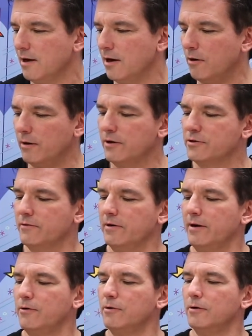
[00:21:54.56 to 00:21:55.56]
Oh, here's a
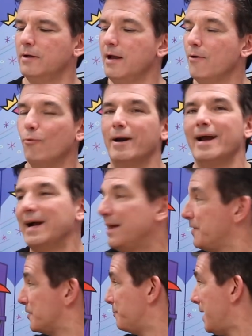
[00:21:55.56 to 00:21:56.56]
very cool. When I
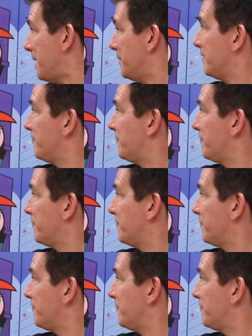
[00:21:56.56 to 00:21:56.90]
got this Batman